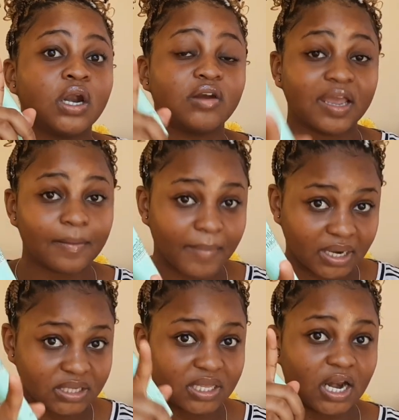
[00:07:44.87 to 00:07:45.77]

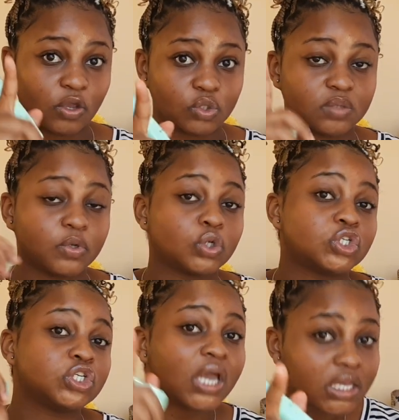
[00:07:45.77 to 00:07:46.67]
recommended that I use it because
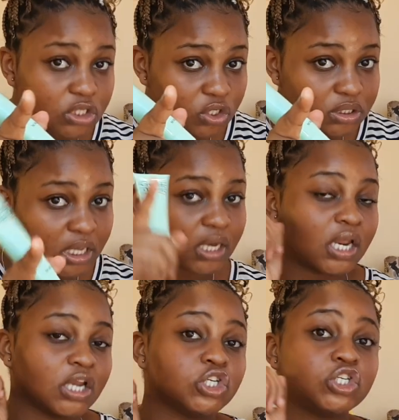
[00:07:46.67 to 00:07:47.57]
she has good
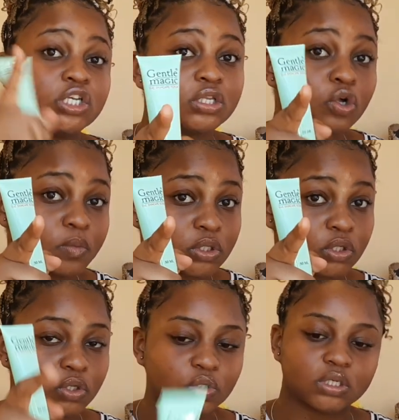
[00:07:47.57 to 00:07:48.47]
skin and she told me
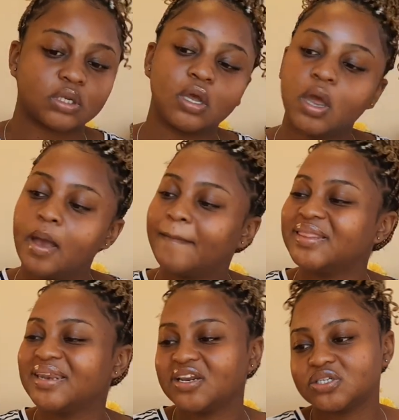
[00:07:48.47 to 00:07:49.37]
to use it. But
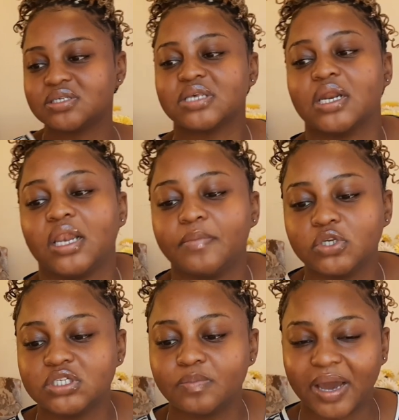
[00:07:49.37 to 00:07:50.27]
then I just decided, let me
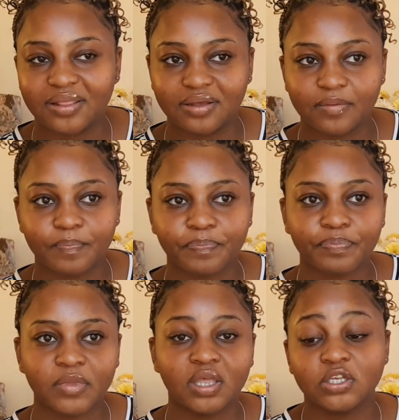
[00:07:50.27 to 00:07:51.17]
just buy the,
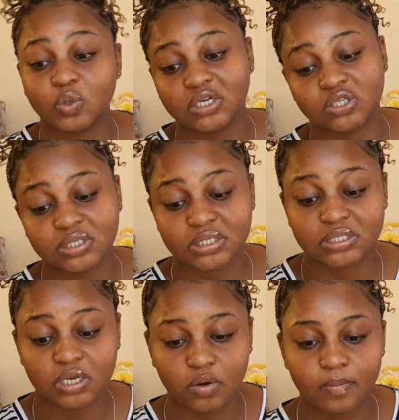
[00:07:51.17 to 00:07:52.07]
this one is just a
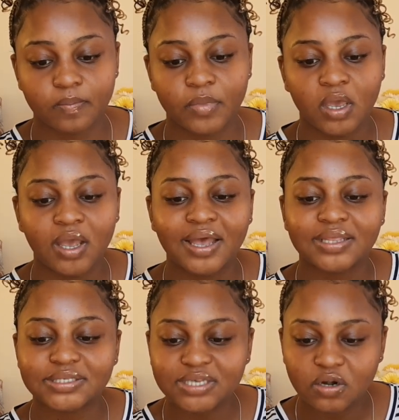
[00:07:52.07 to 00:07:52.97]
serum.
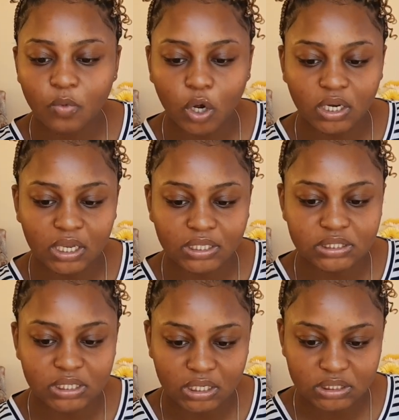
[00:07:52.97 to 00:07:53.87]
The serum on here, it
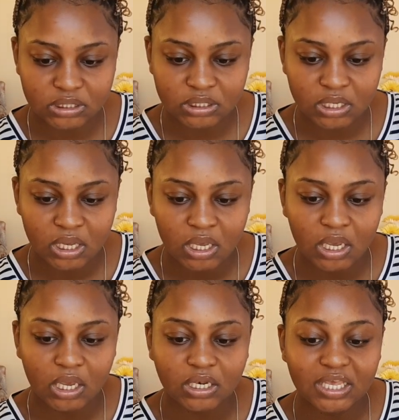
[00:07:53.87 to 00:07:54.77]
says
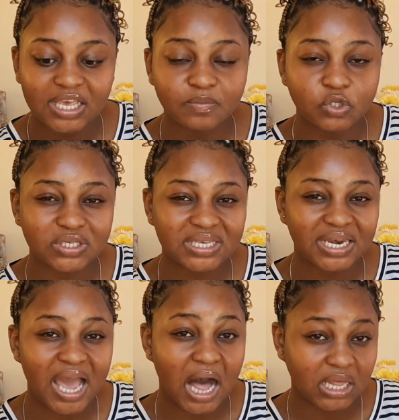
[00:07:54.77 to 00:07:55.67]
it keeps your skin
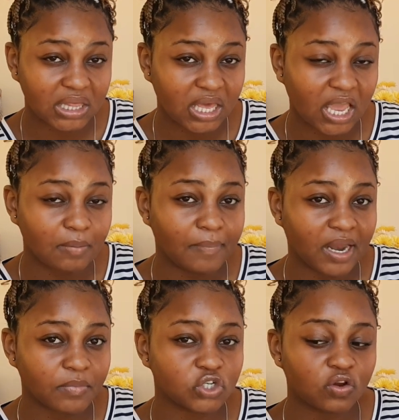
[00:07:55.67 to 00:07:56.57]
healthy and
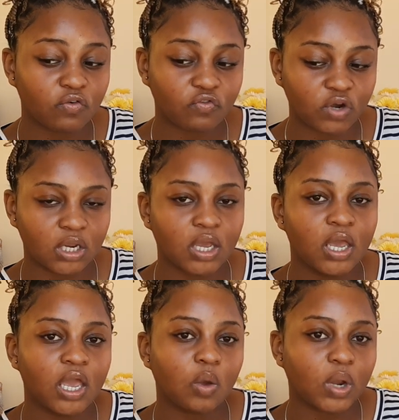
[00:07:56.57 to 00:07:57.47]
blemish free
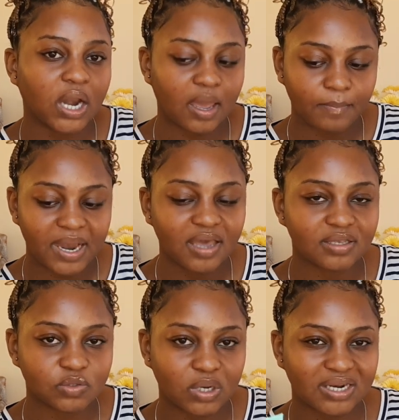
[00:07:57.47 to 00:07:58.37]
and when I apply
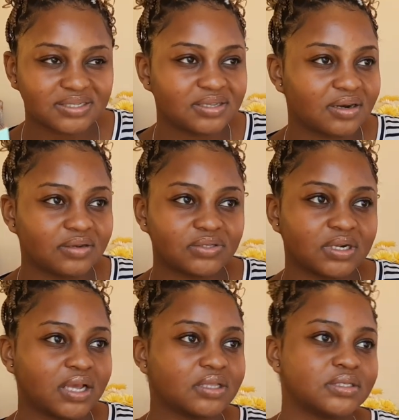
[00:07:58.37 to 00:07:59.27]
this one I just started using
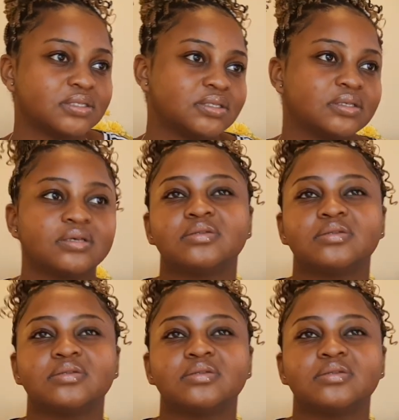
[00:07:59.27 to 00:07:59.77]
like this